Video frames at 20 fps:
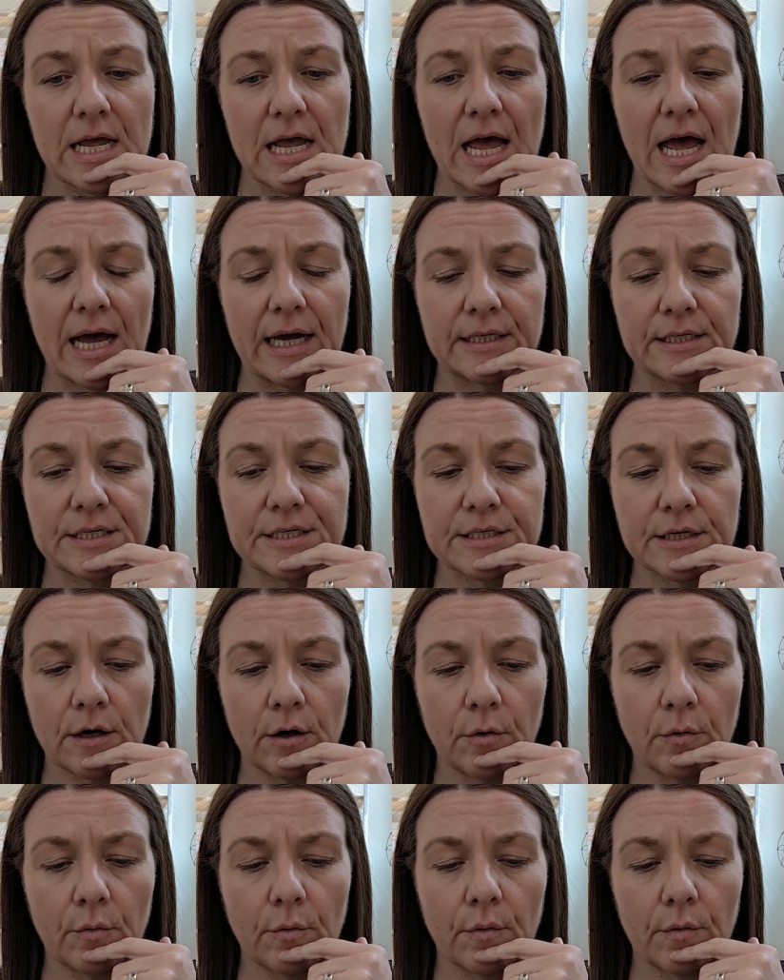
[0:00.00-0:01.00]
And
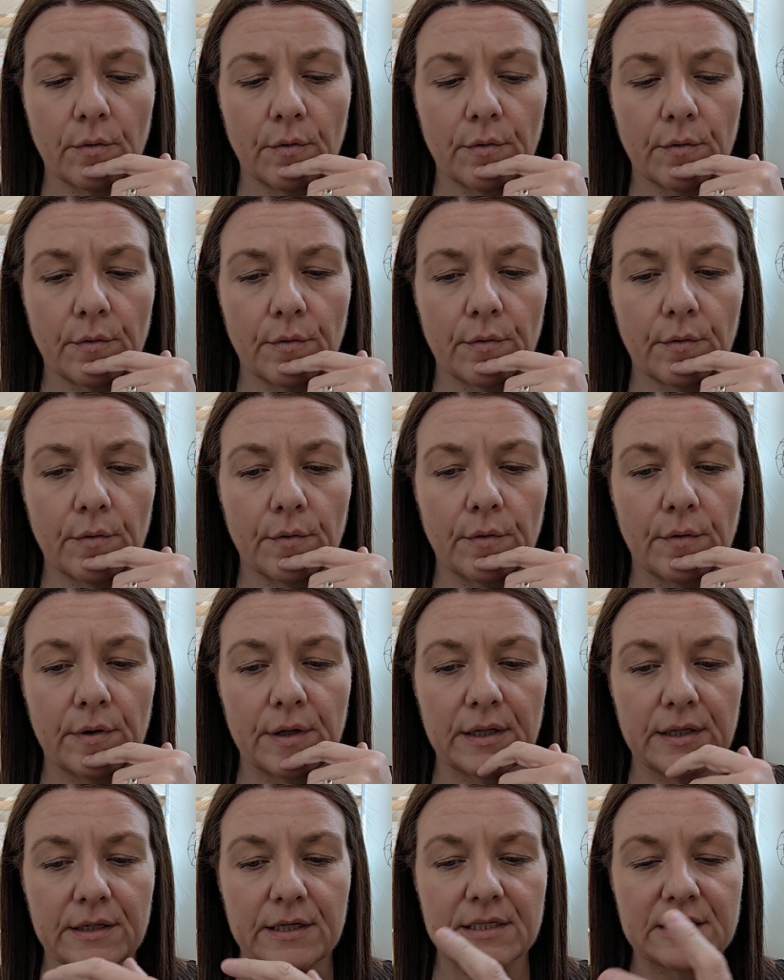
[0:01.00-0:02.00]
so
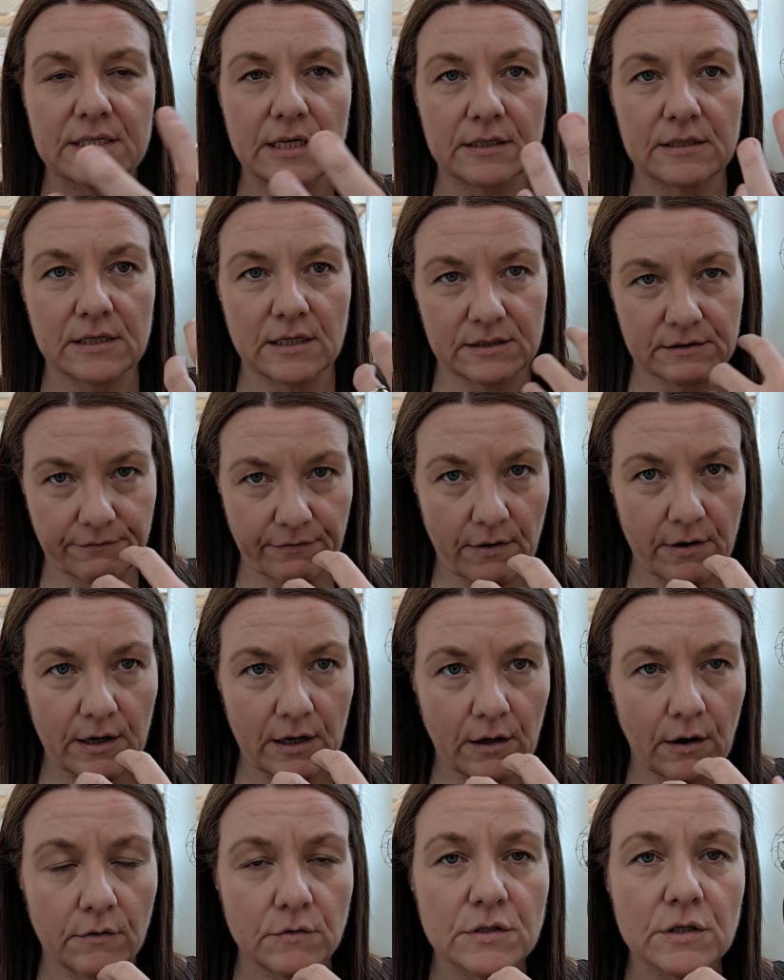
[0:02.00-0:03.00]
there's a very
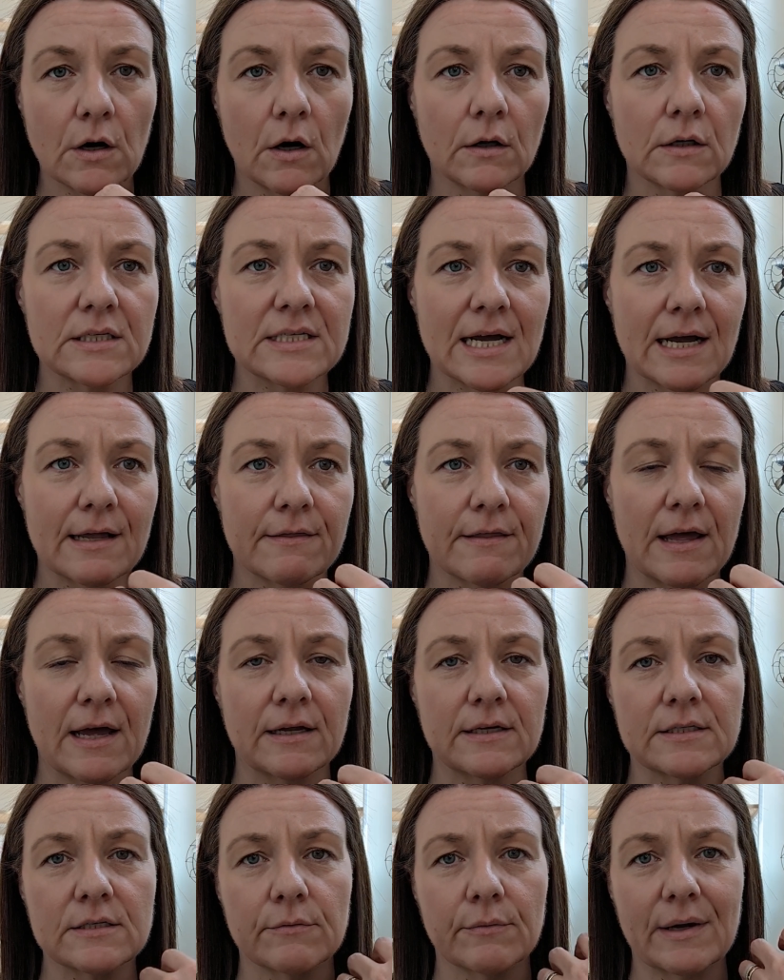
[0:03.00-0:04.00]
close contact there.
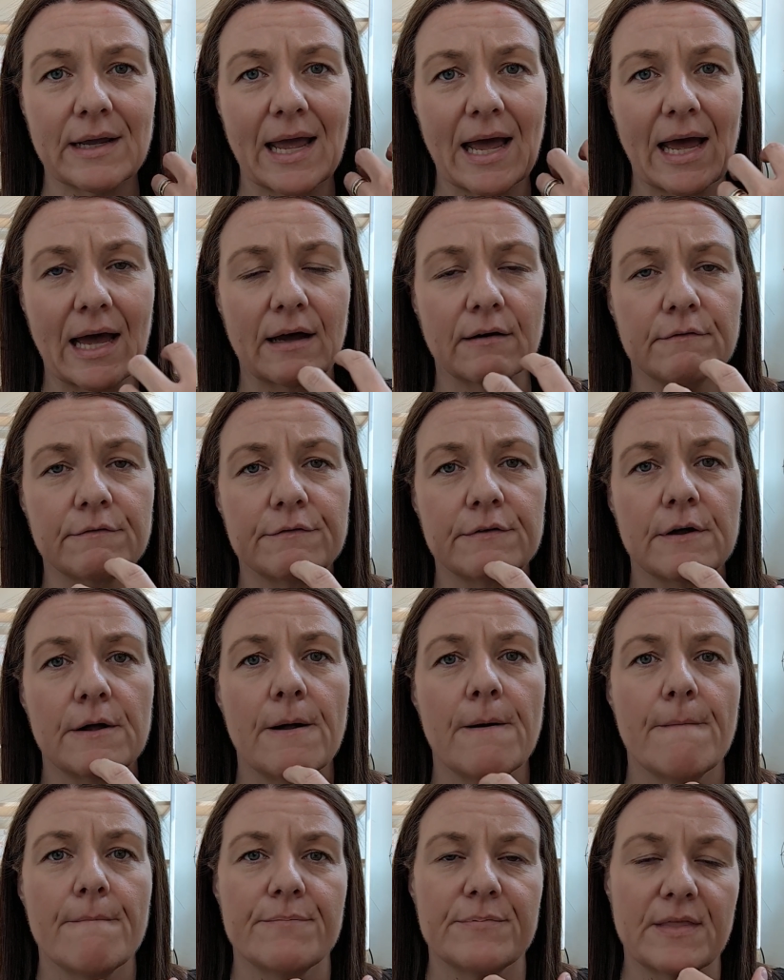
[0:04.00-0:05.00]
So I have
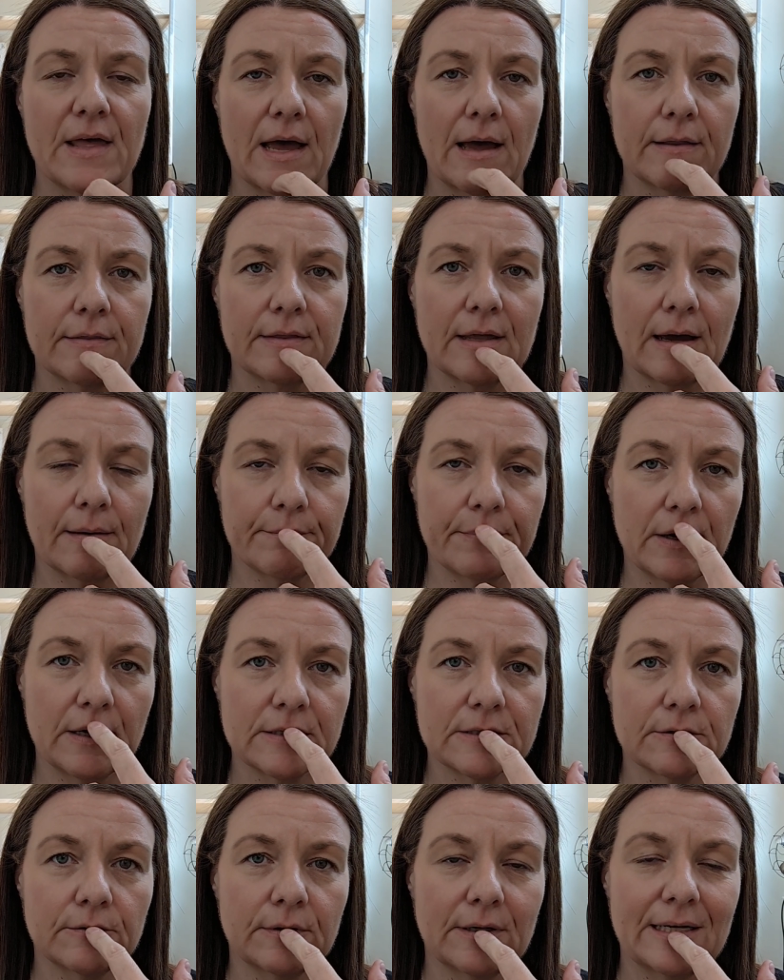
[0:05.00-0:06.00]
that
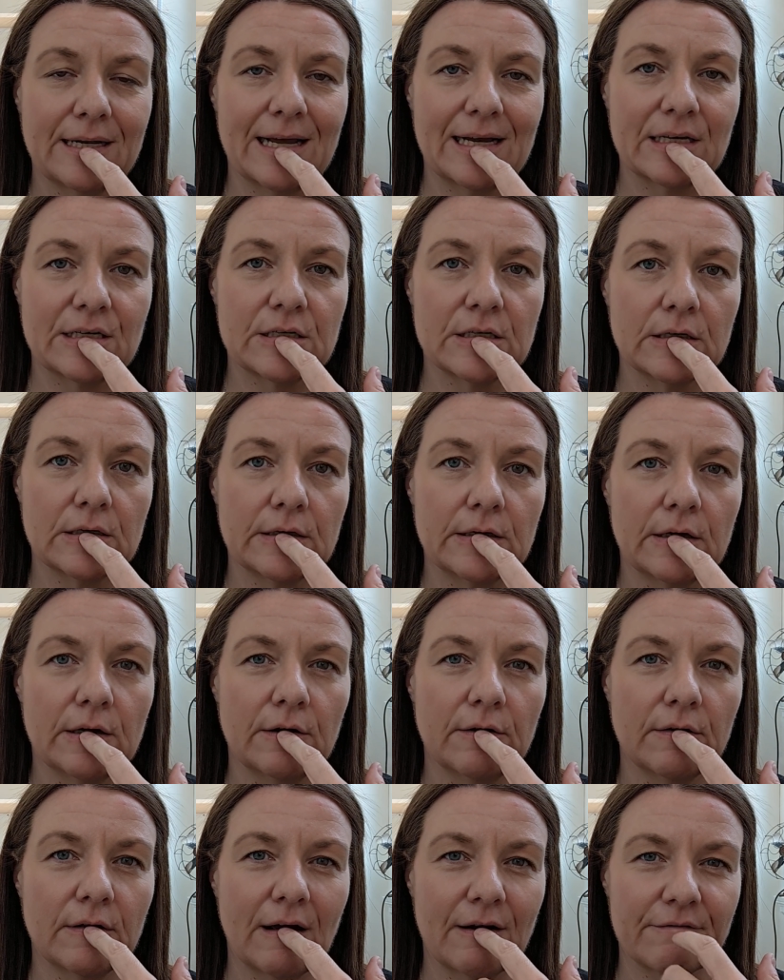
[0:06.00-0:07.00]
personal
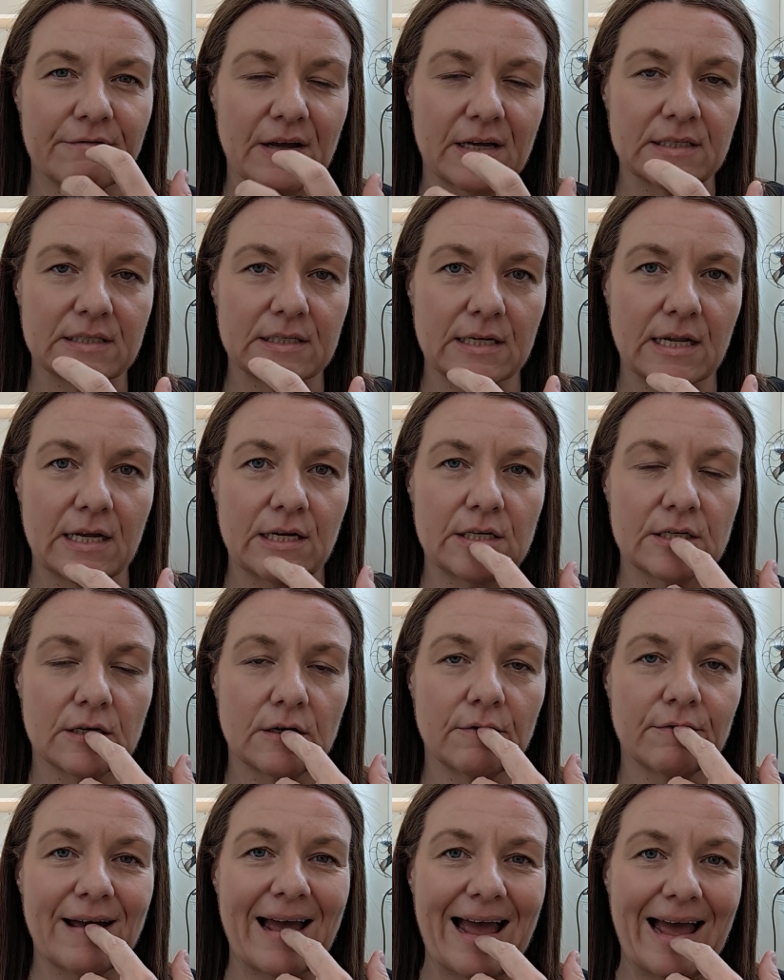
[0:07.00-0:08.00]
connection, that fascination
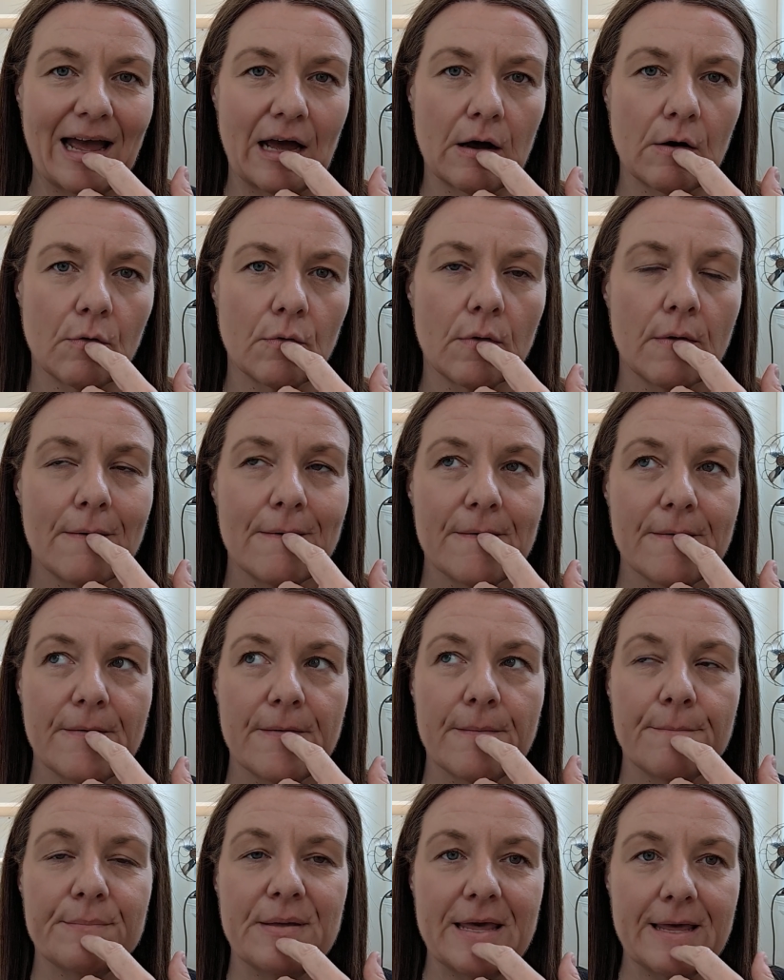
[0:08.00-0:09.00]
of how
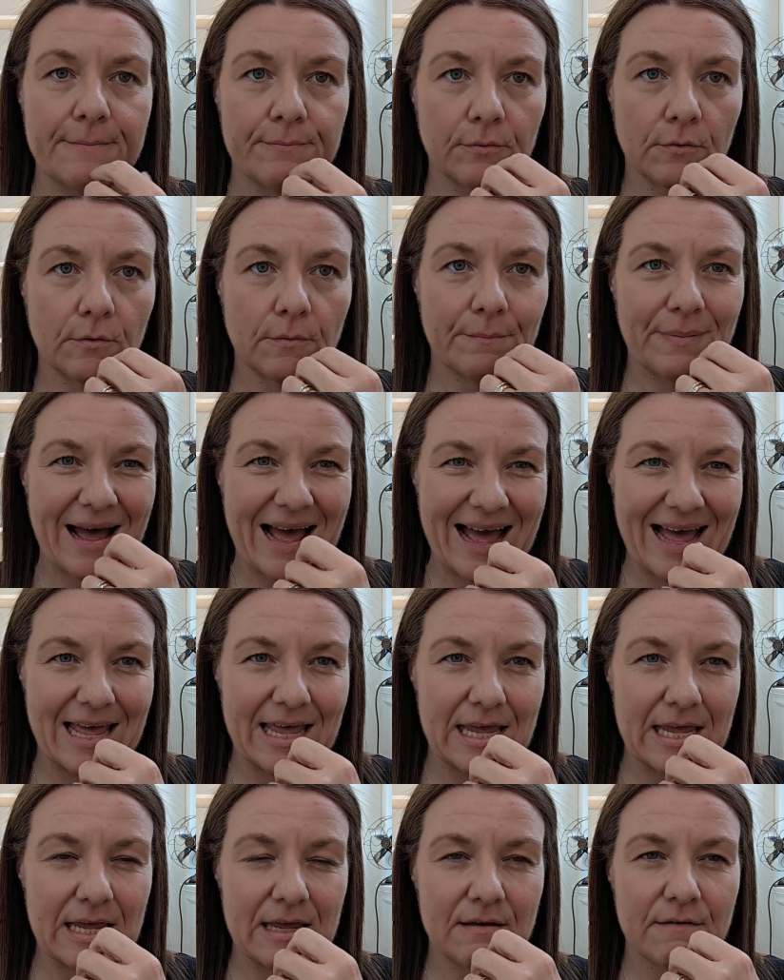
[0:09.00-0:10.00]
people
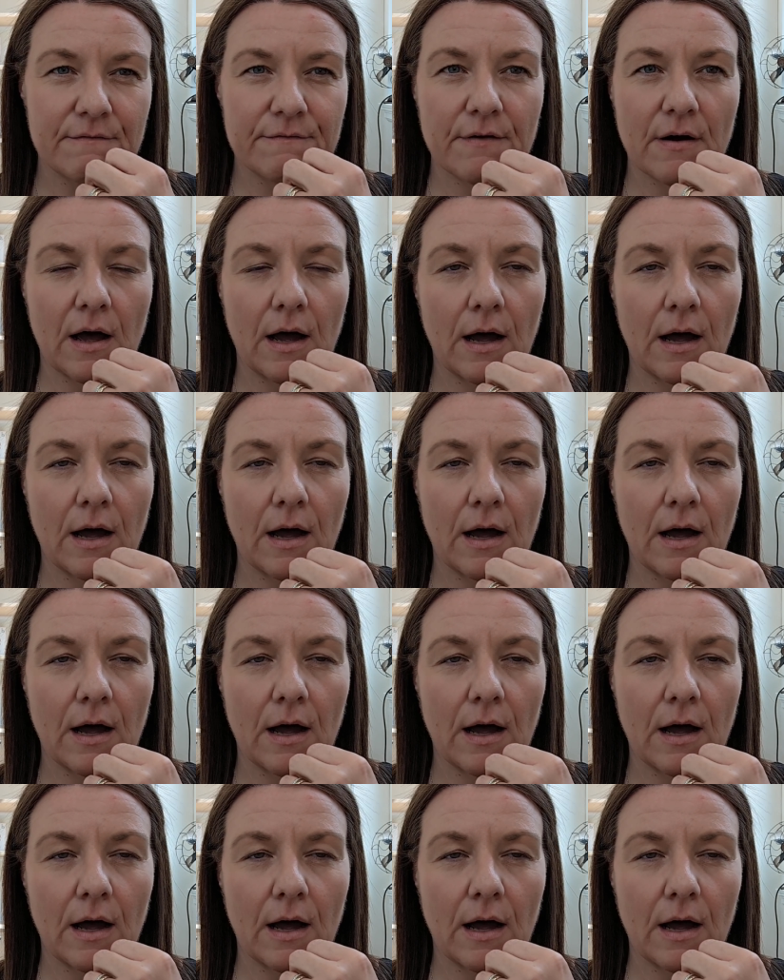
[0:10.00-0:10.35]
behave